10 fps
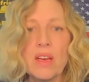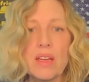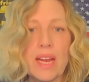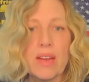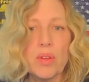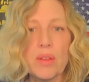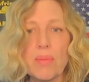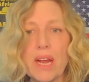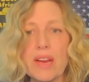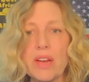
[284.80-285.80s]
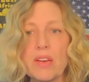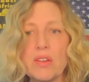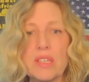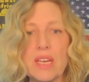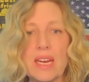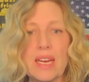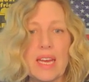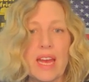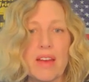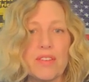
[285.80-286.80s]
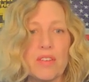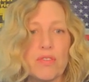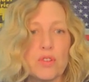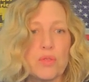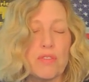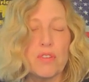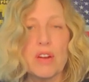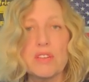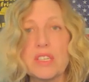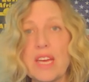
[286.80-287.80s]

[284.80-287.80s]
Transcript: client with a migraine who's not had any caffeine for 24 hours.